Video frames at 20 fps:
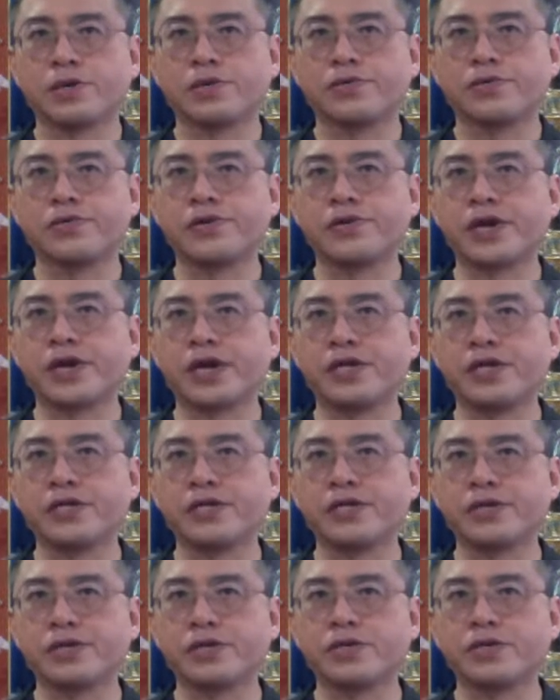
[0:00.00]

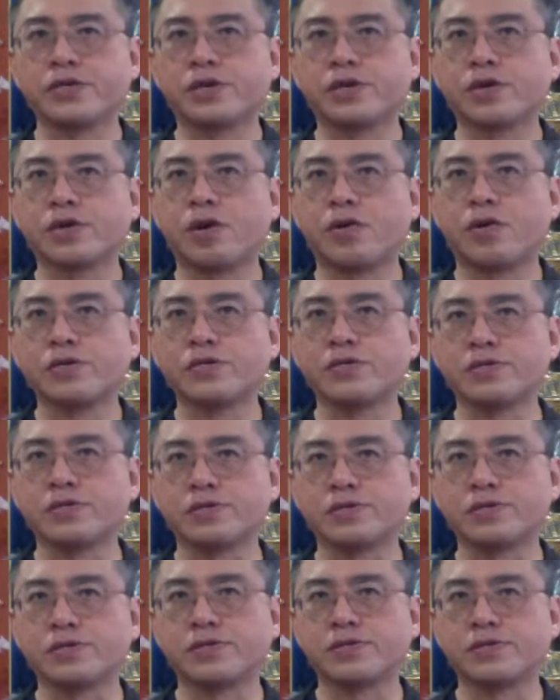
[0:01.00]
creating the
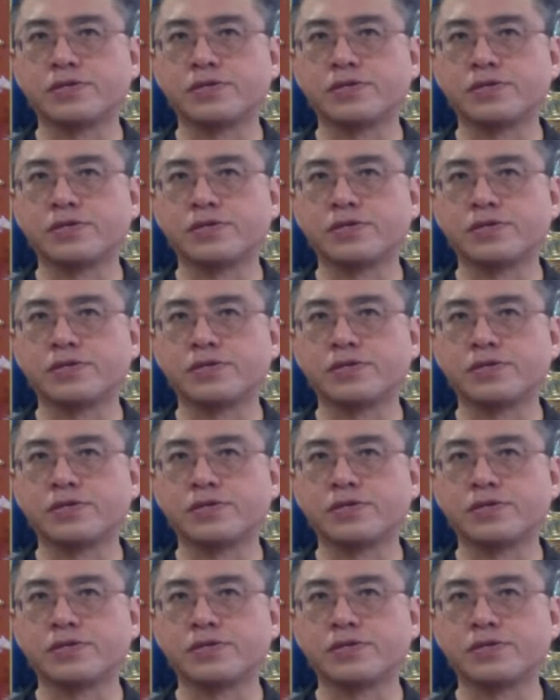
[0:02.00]
causes